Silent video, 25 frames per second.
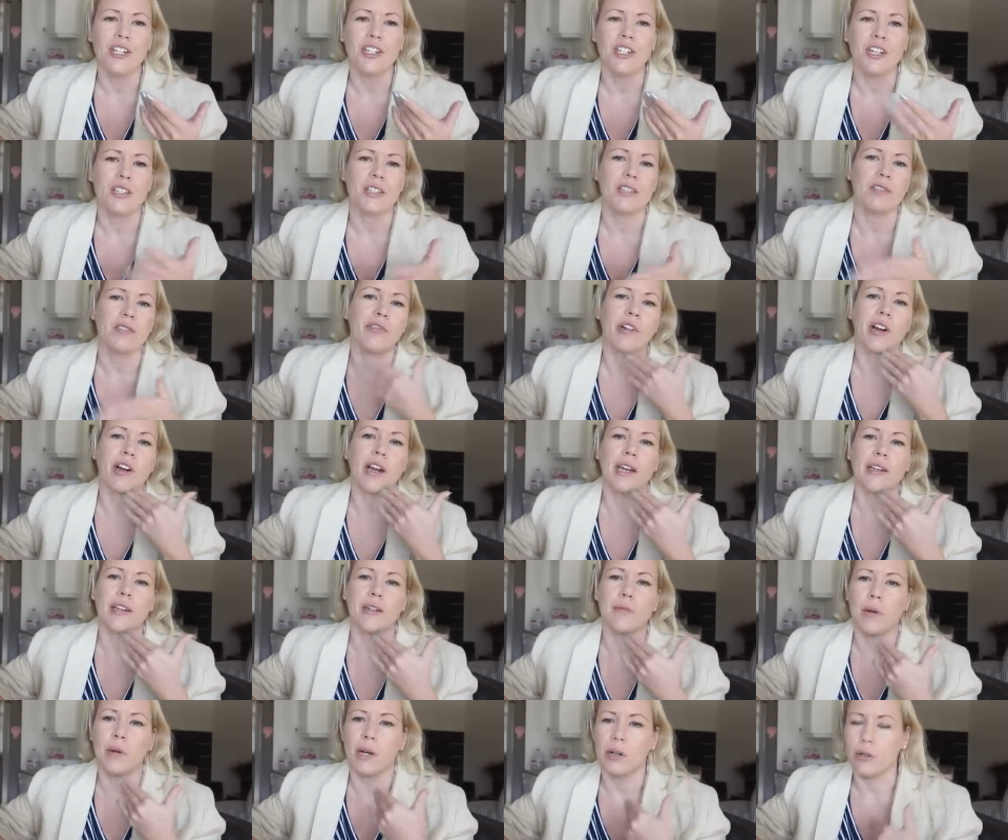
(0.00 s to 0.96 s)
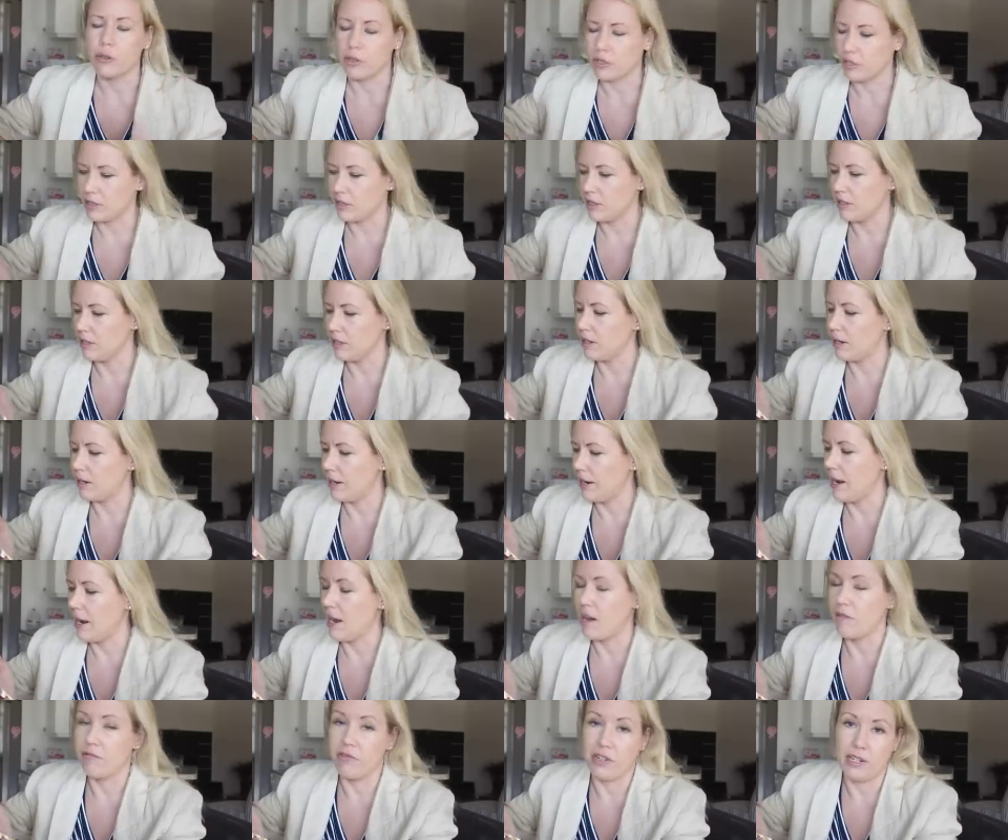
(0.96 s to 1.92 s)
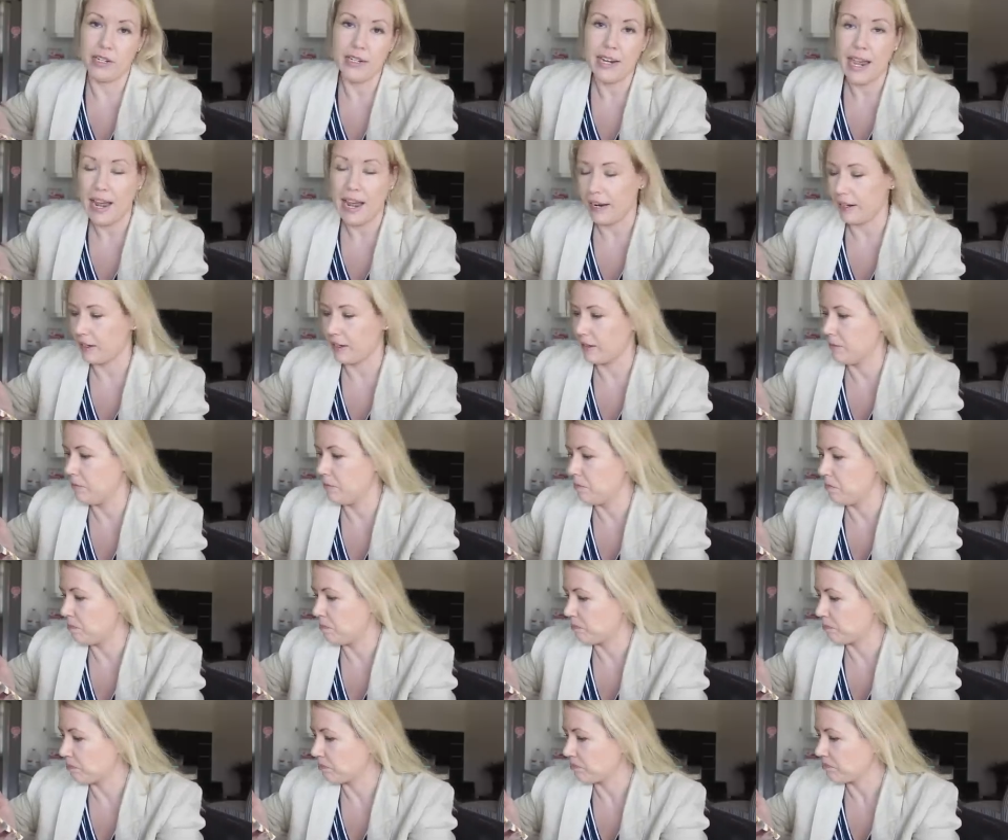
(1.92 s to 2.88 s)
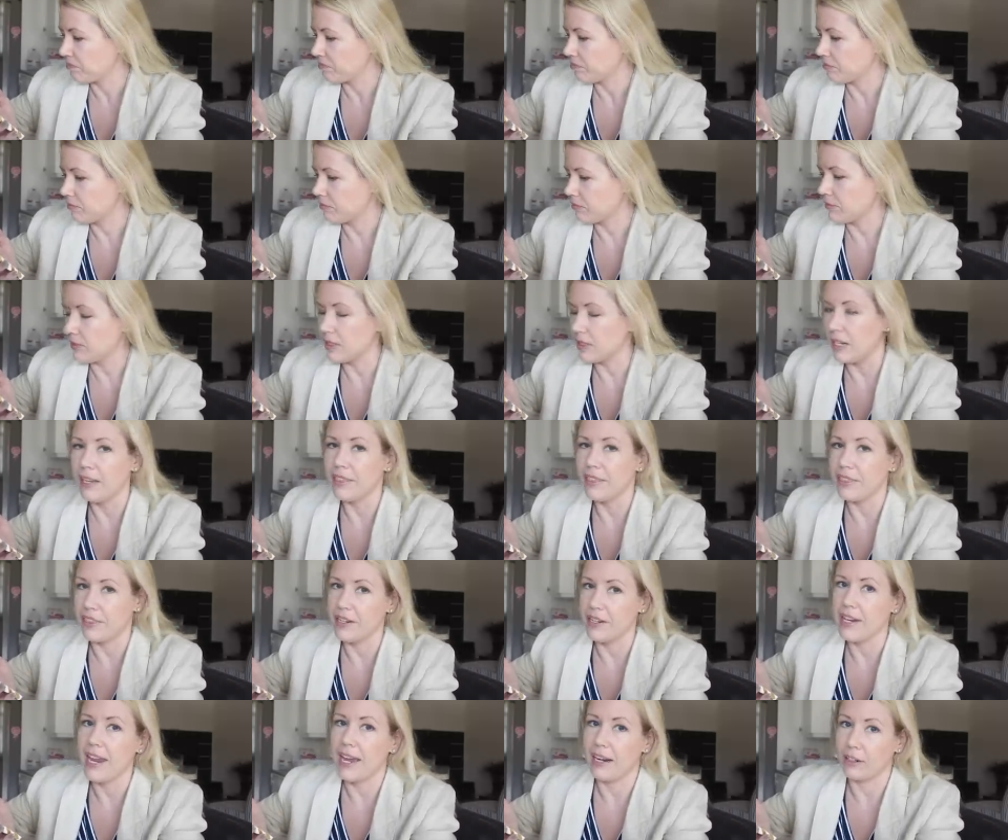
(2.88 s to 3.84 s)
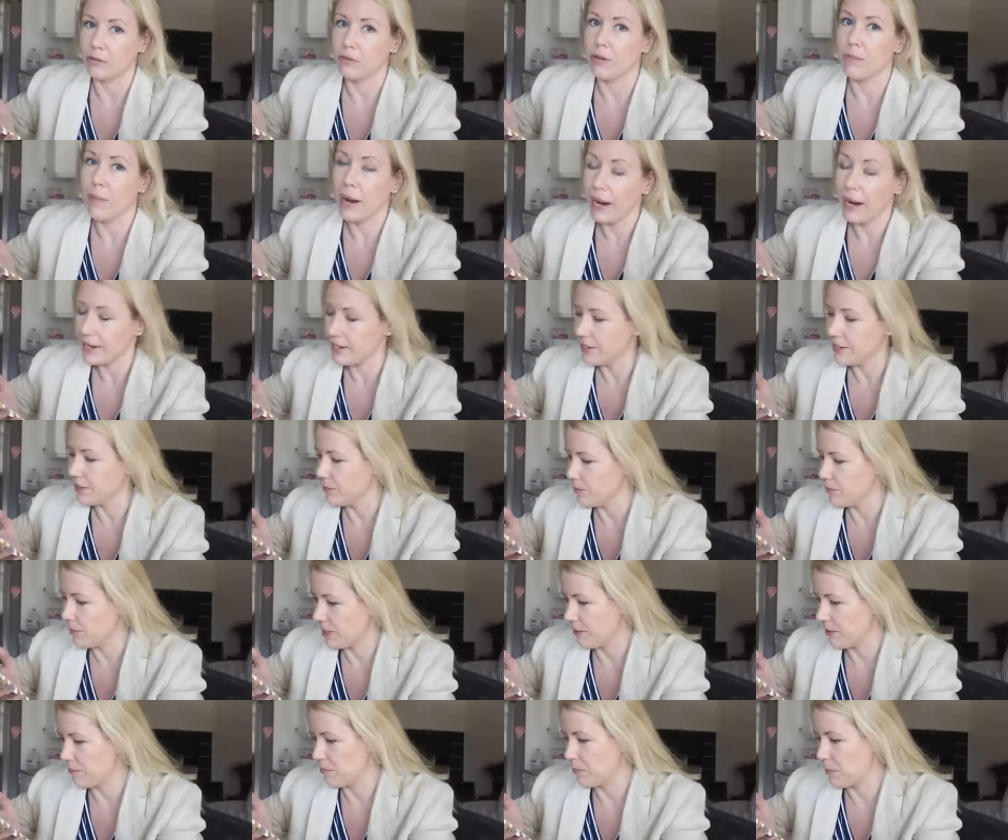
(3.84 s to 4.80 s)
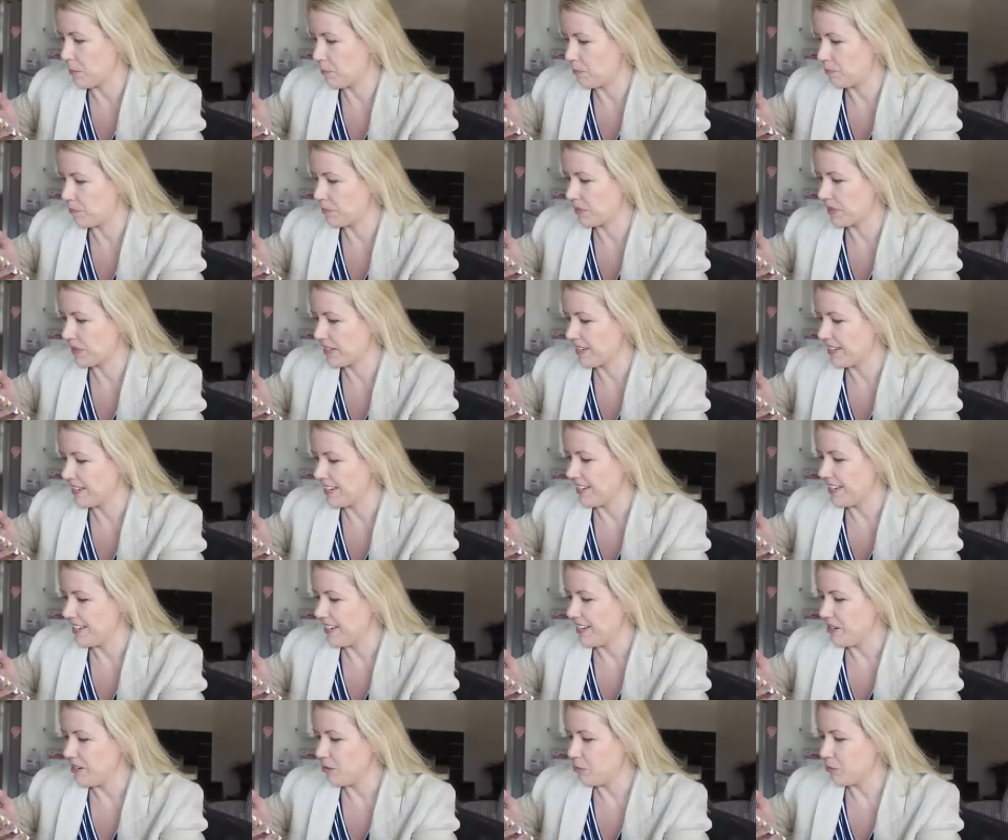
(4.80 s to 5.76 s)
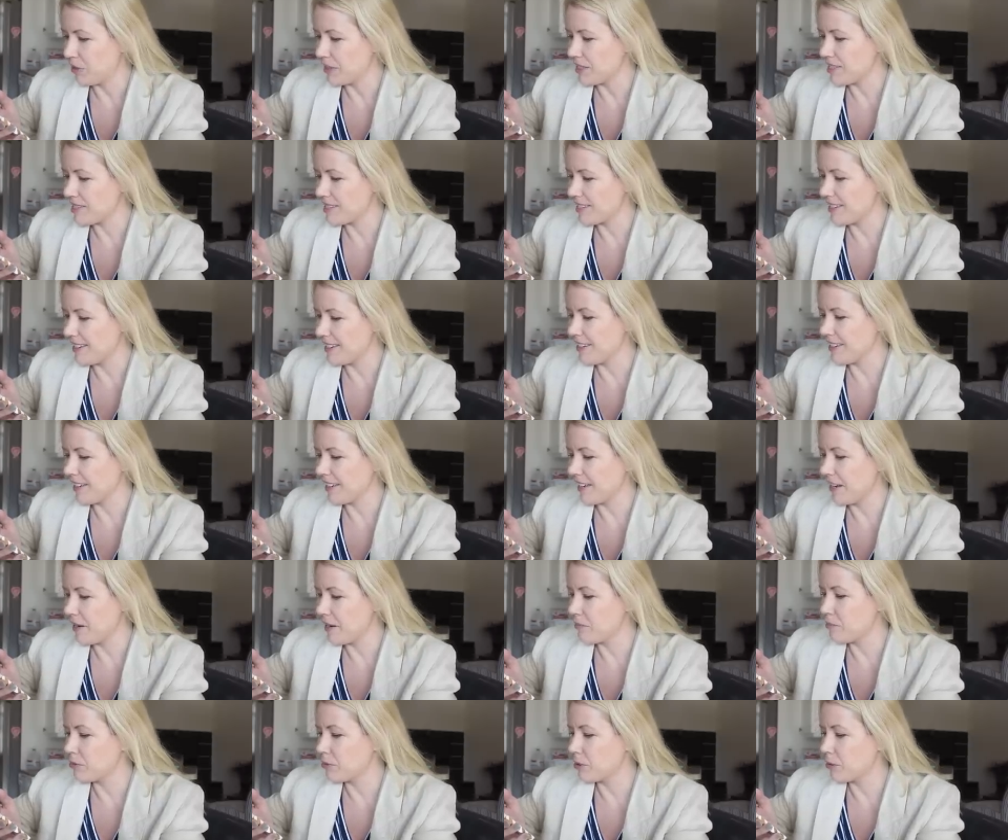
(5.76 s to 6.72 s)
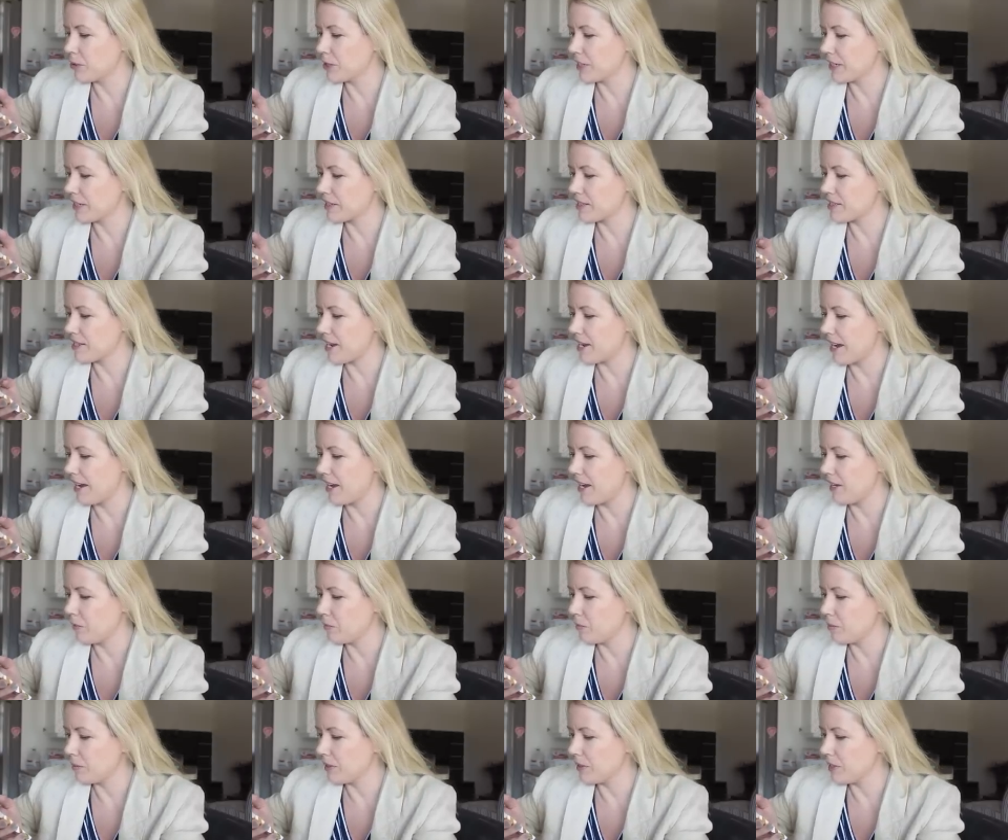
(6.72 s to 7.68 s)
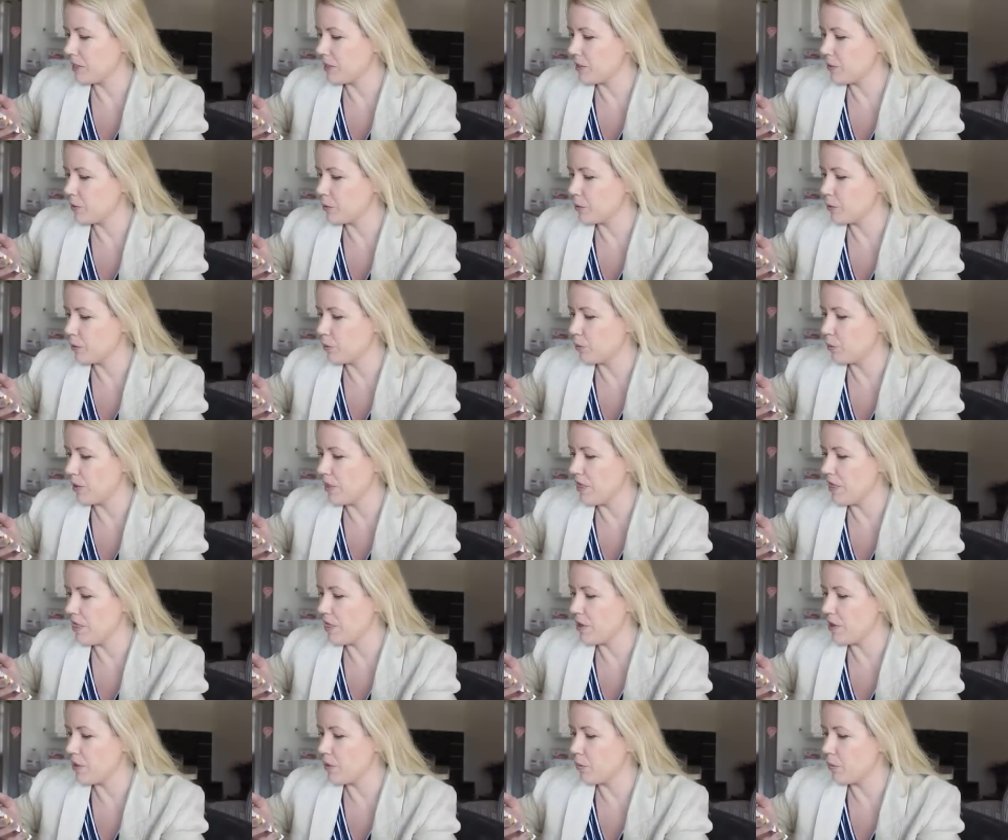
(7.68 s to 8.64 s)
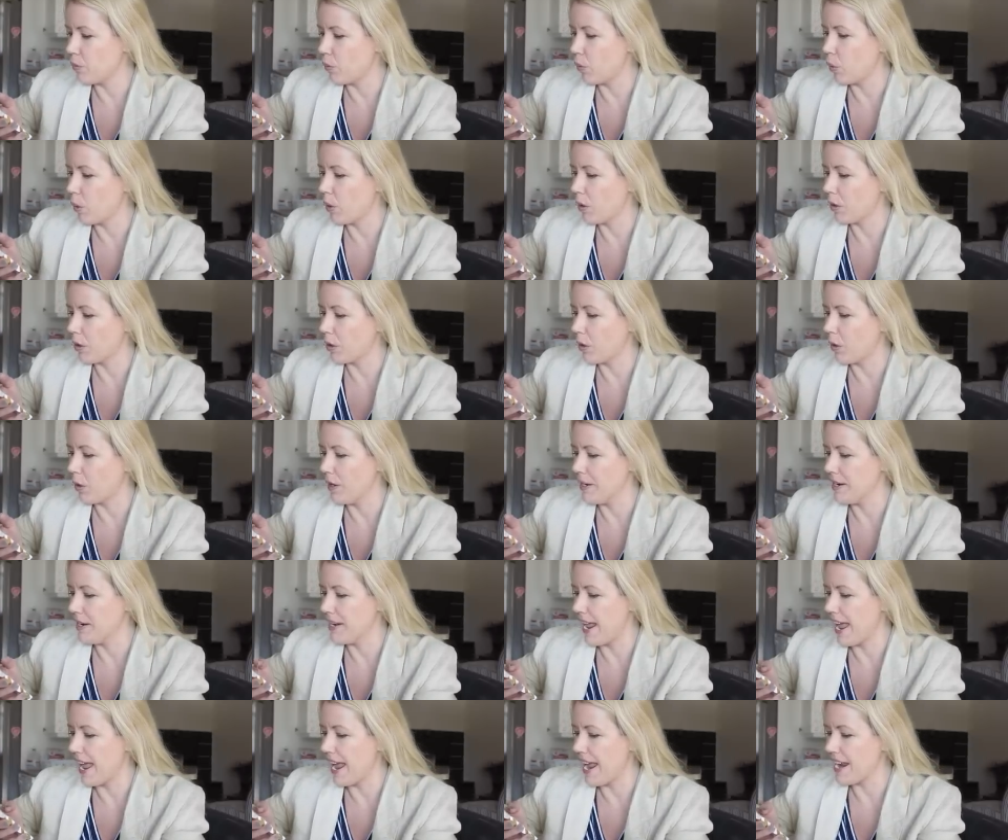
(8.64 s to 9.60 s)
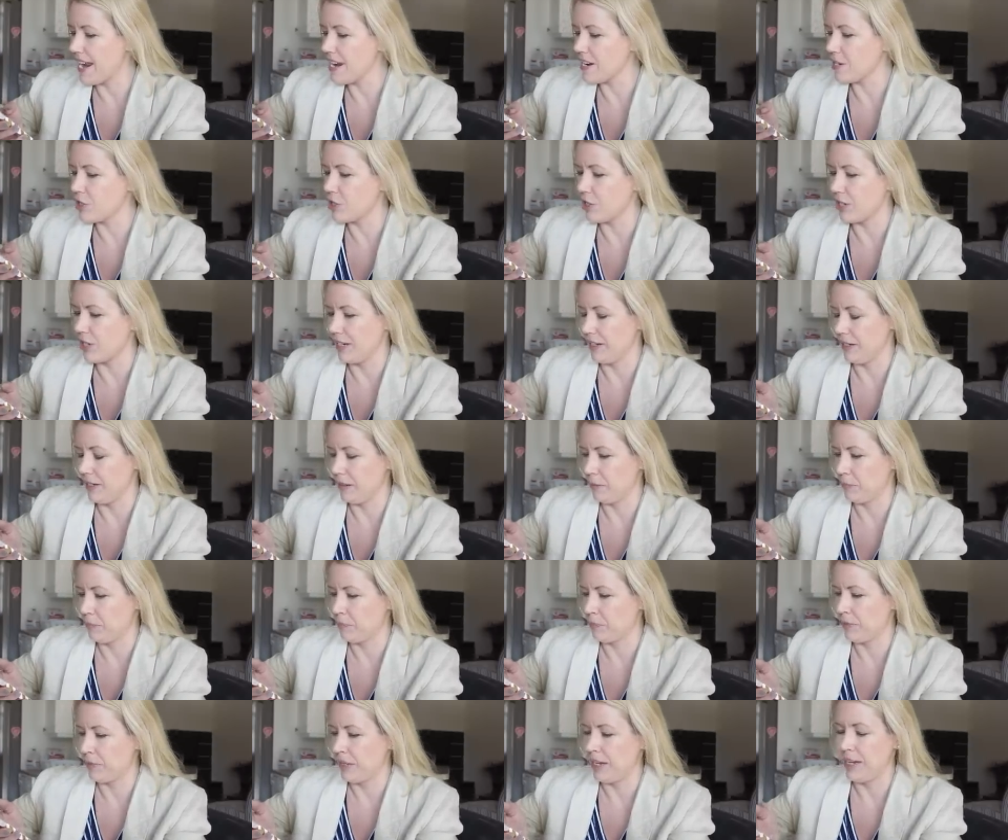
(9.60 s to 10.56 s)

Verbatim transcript: just forget about that I have a neck and the neck reminded me. What skincare products are helping you win the war on aging?